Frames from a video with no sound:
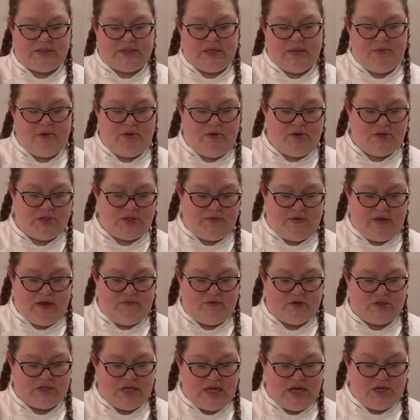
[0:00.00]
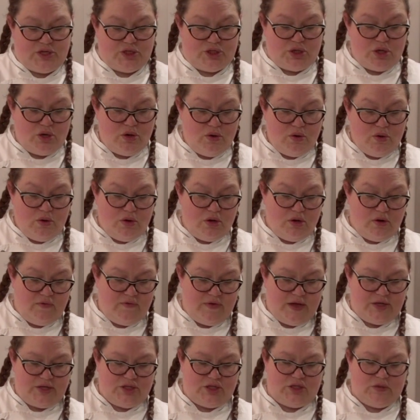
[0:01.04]
some of those flavors into your
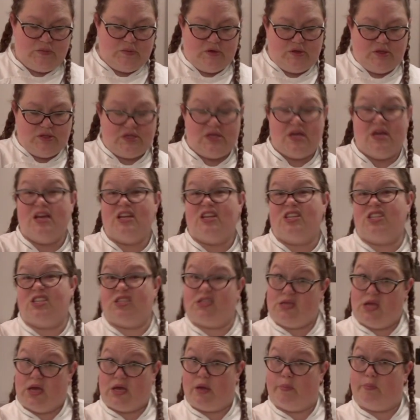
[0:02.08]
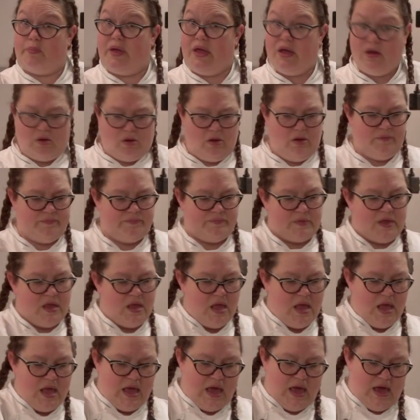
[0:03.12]
vegetables, just like a pickle.
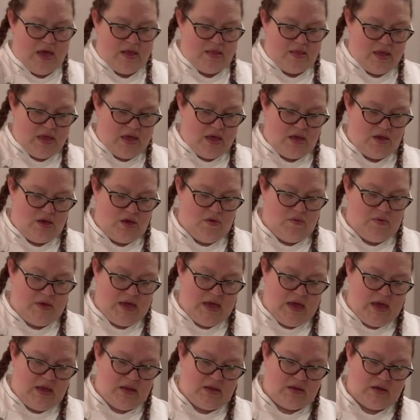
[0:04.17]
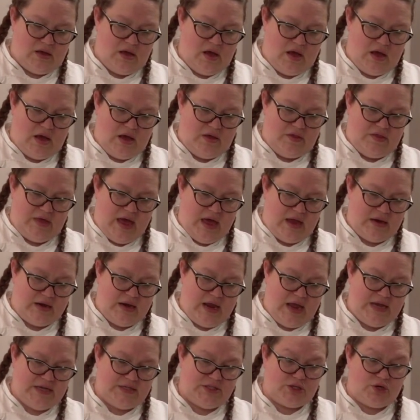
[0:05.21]
And then you get that
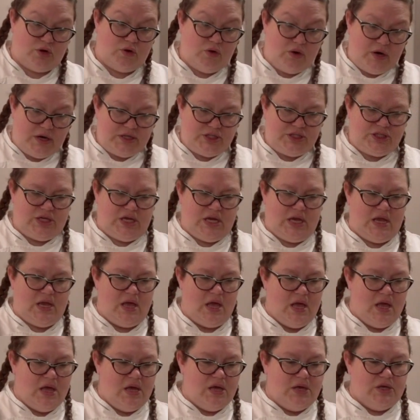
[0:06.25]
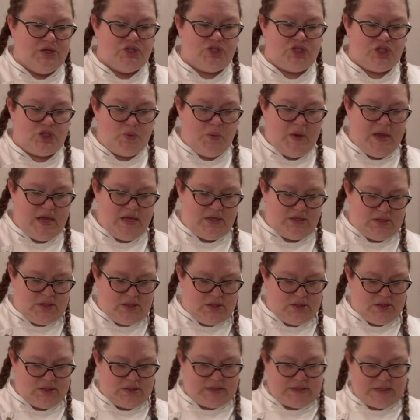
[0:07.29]
nice crunchy,
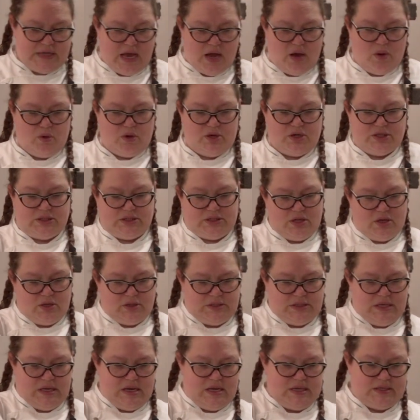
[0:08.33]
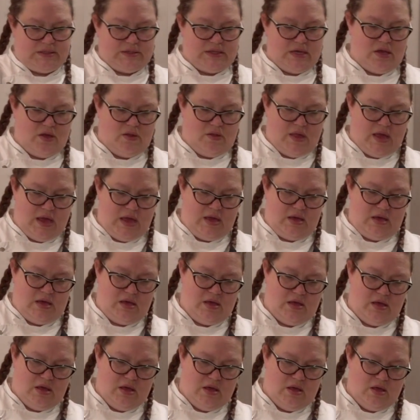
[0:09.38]
sweet, sour saltiness that you like
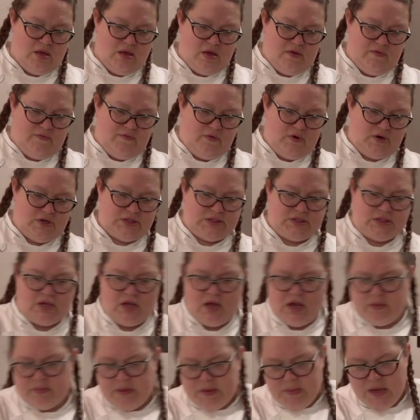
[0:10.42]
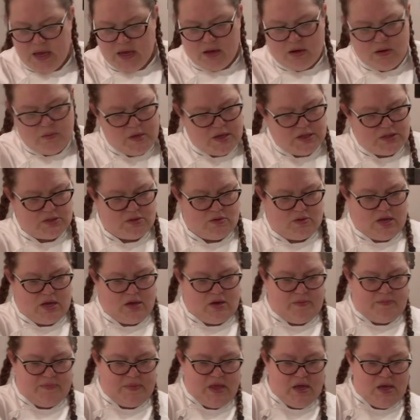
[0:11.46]
for a slaw. Am I making a mess? Okay,
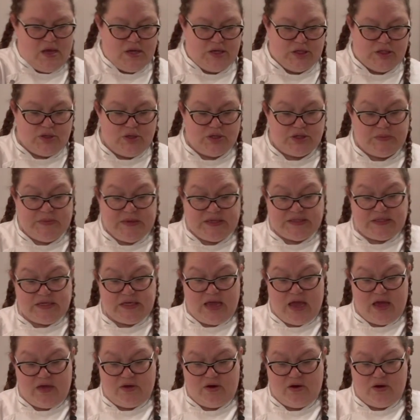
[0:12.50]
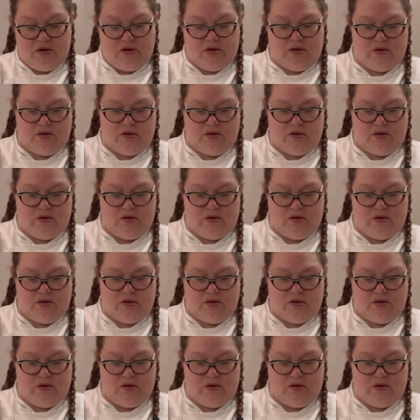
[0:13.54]
good. So it's mixed together.